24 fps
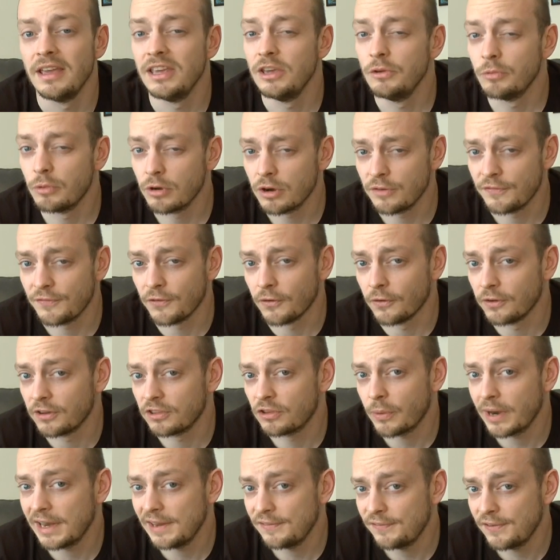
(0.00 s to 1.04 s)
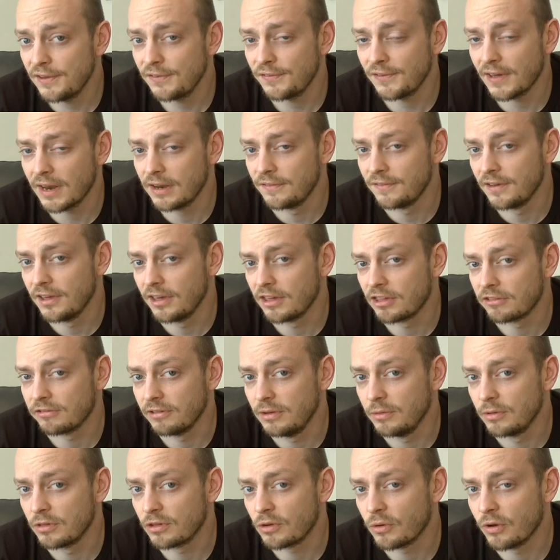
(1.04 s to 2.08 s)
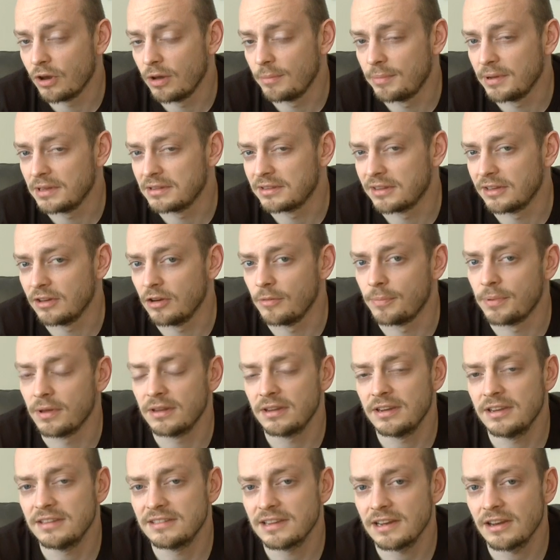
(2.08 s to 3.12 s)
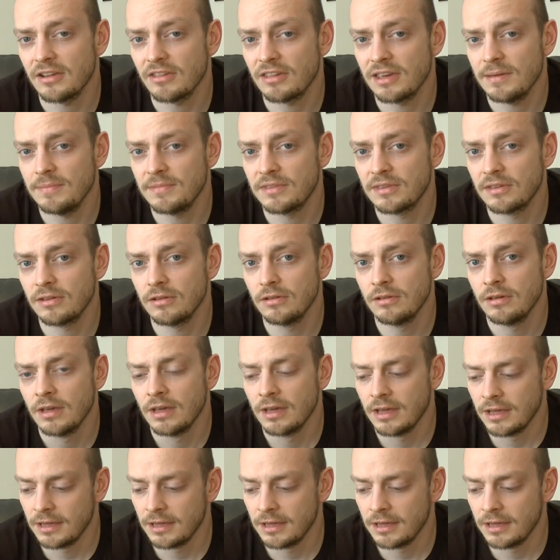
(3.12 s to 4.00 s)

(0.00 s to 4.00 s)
You would have thought the 25th anniversary was quite a big deal, but Nintendo seemed to